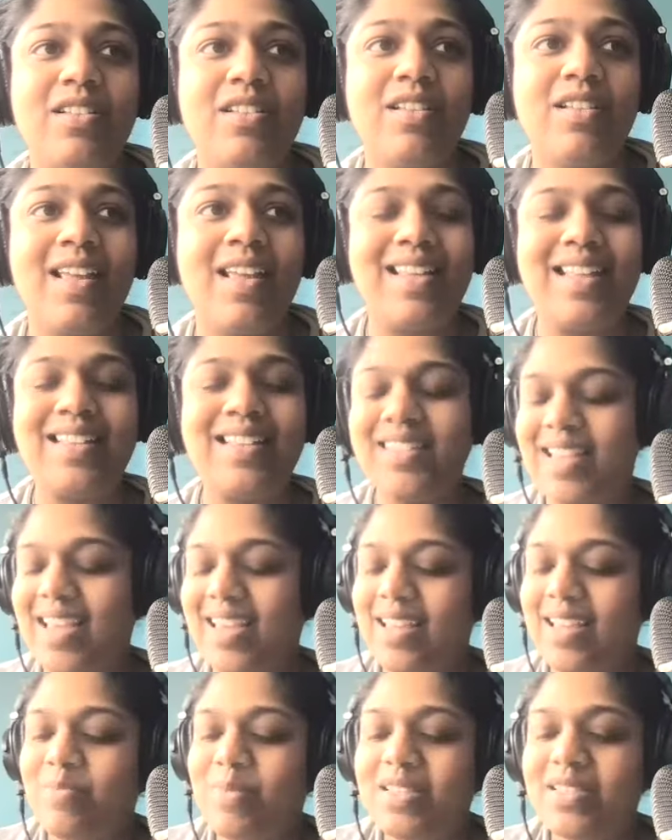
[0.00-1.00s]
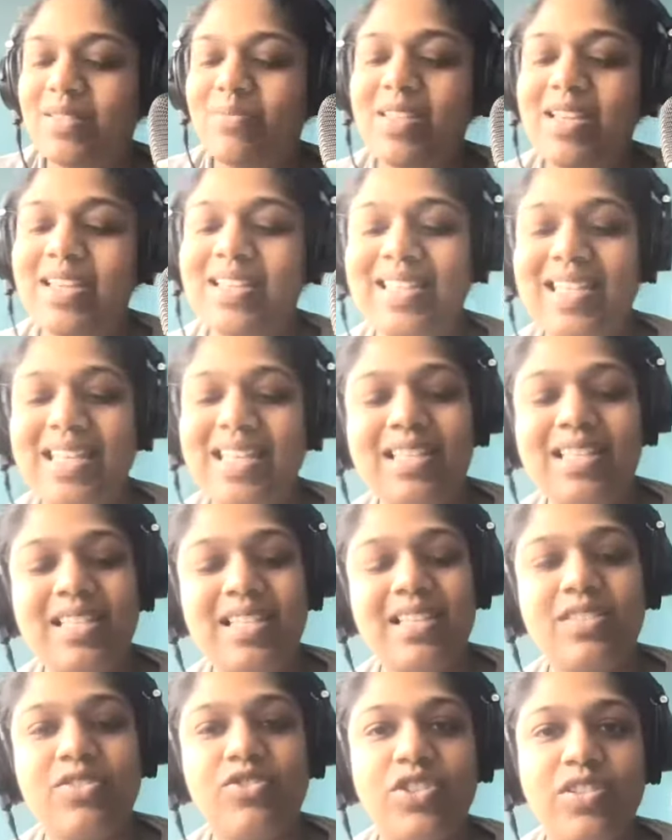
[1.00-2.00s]
it can be something as
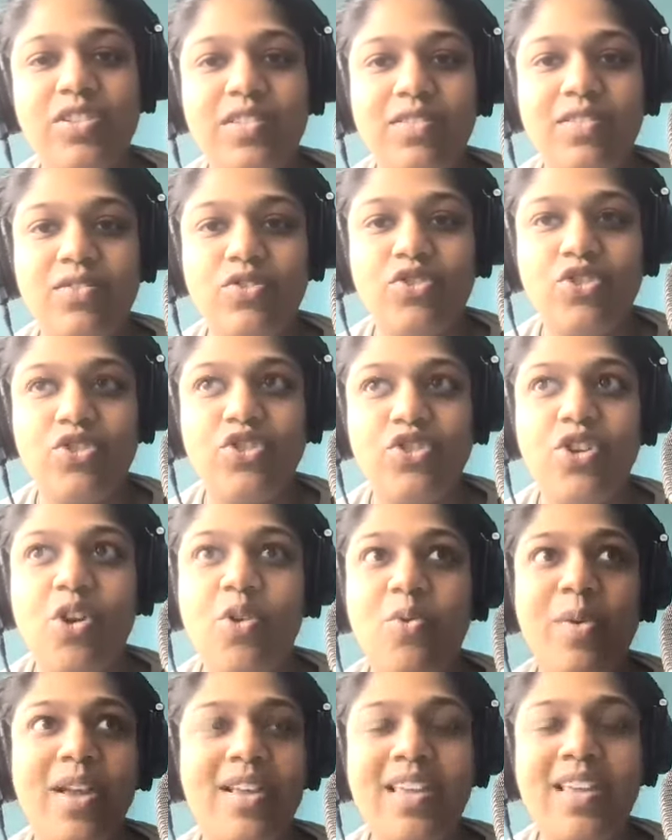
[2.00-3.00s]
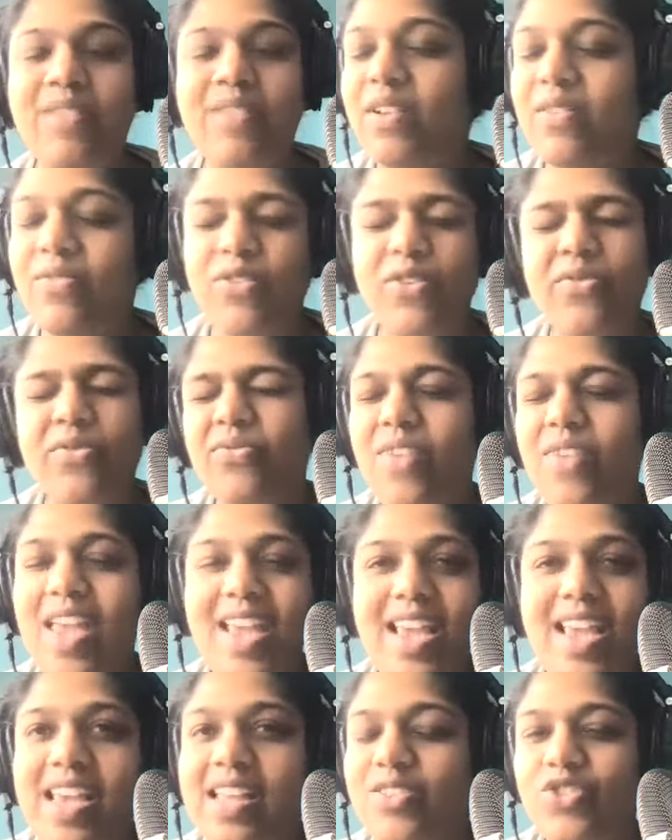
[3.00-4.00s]
easy as just showing, even if you're
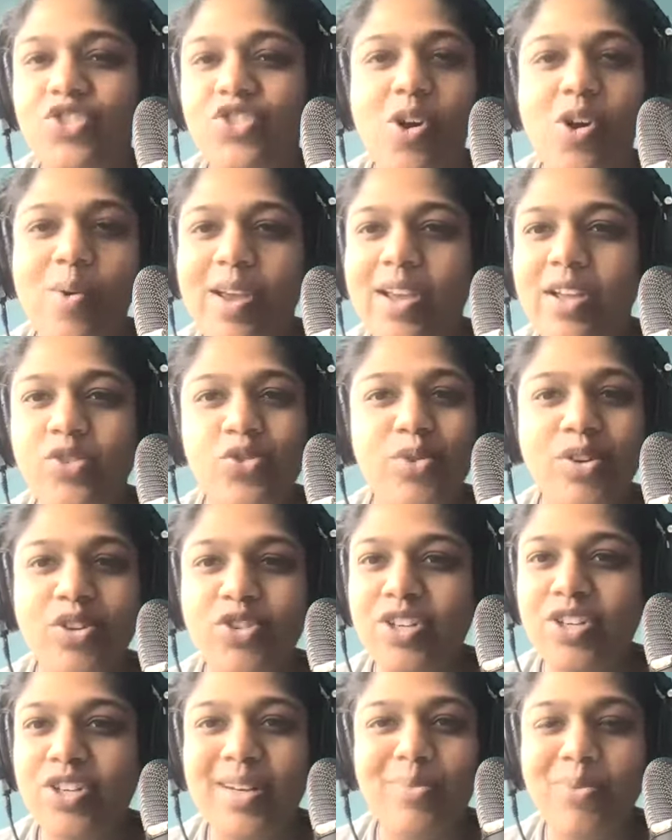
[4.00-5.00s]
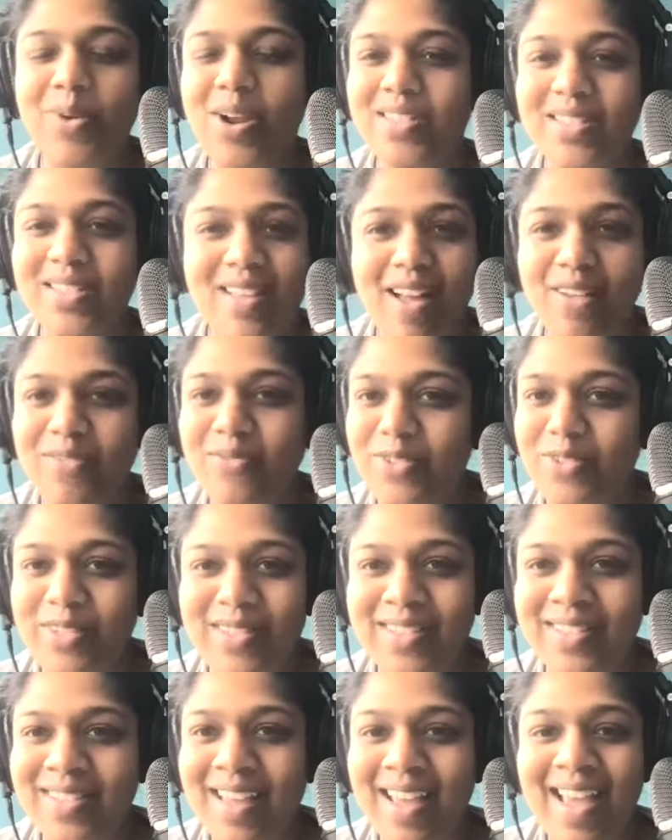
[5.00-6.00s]
faking it, showing attrition at a press
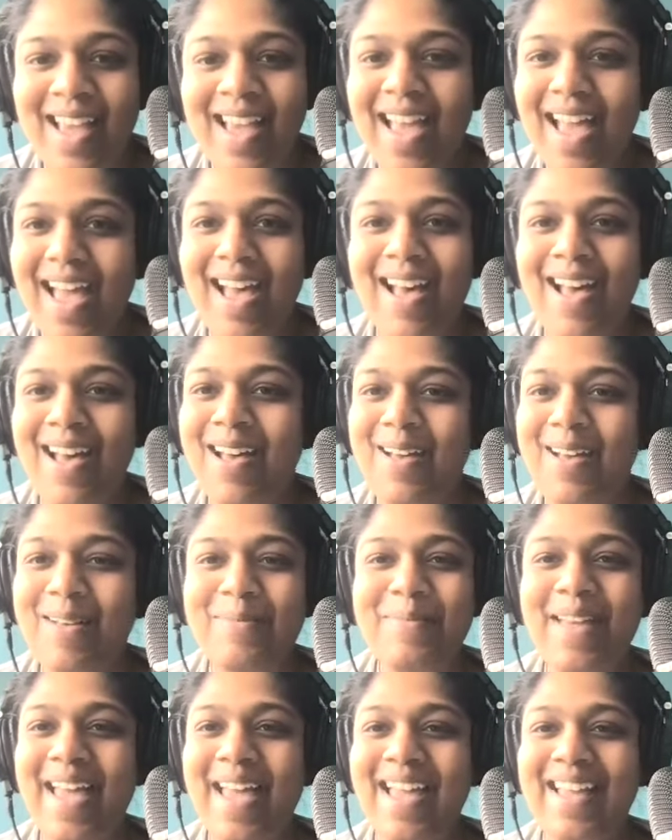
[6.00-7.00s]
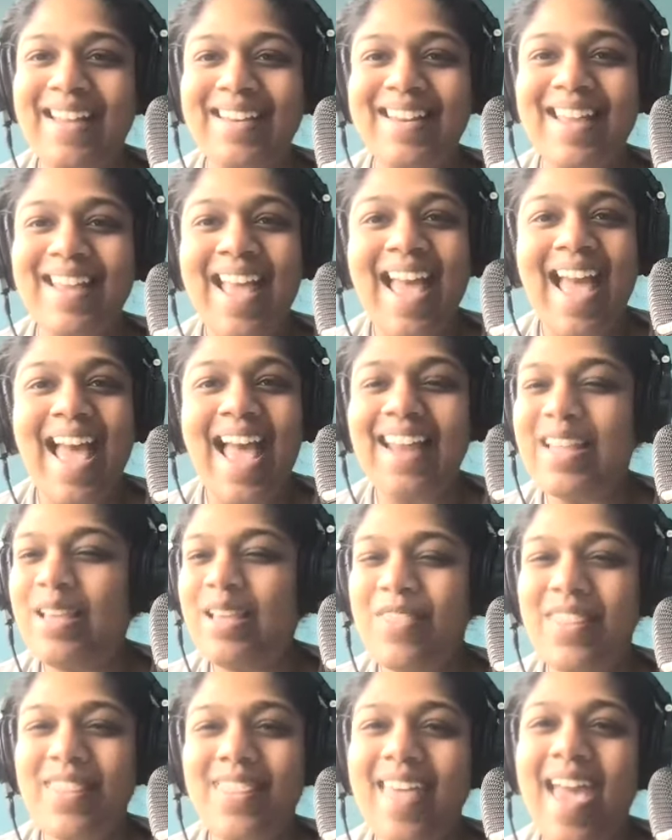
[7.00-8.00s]
conference, and
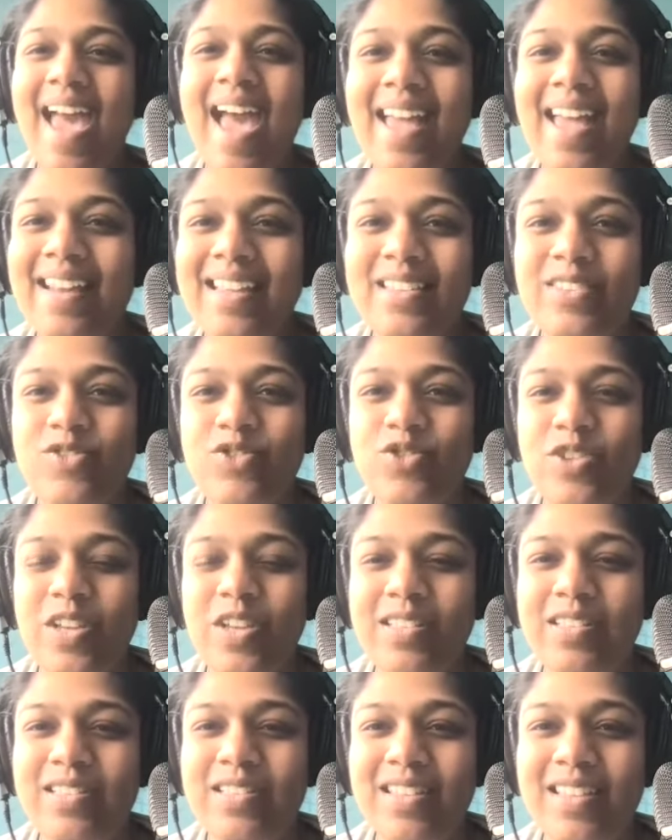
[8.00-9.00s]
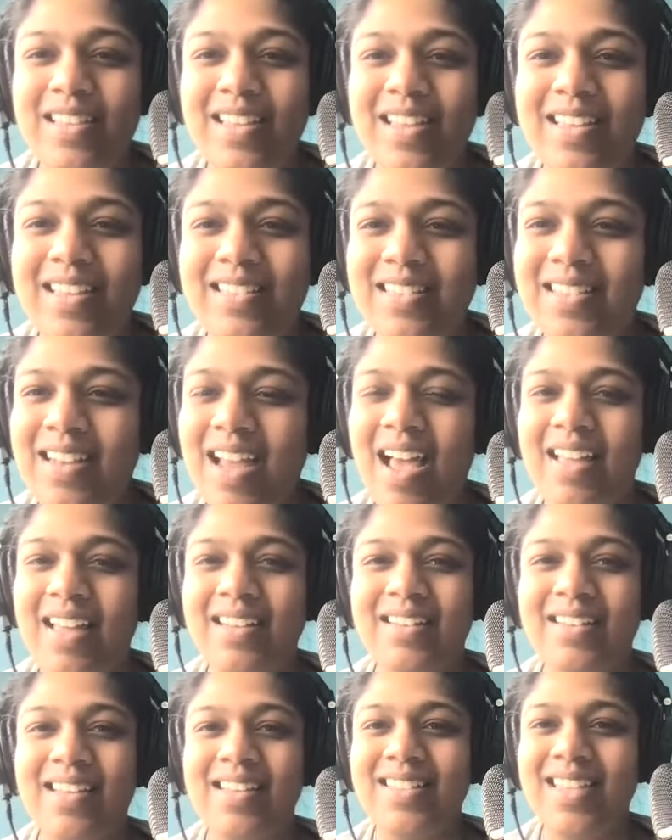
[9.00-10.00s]
even that is
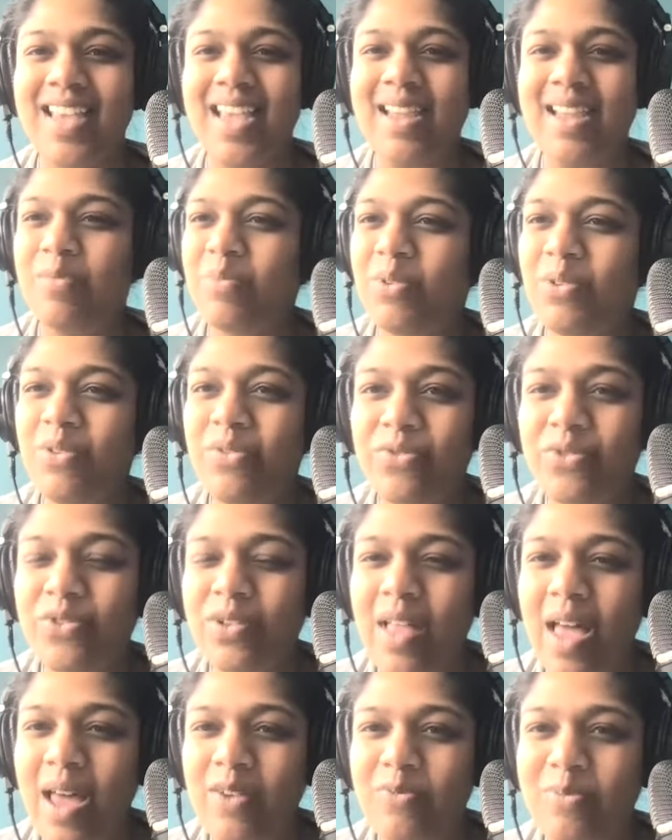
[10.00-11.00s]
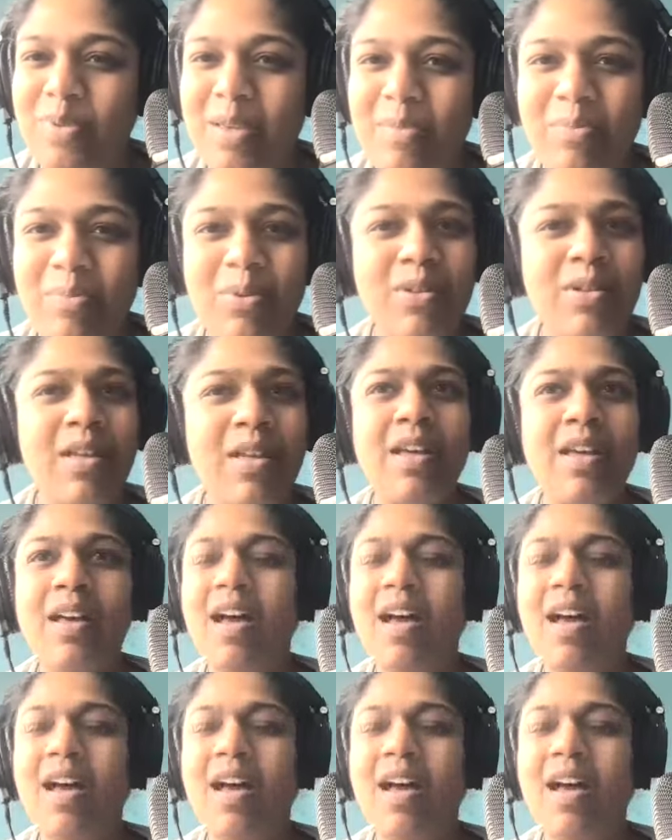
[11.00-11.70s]
not attainable for a lot of people.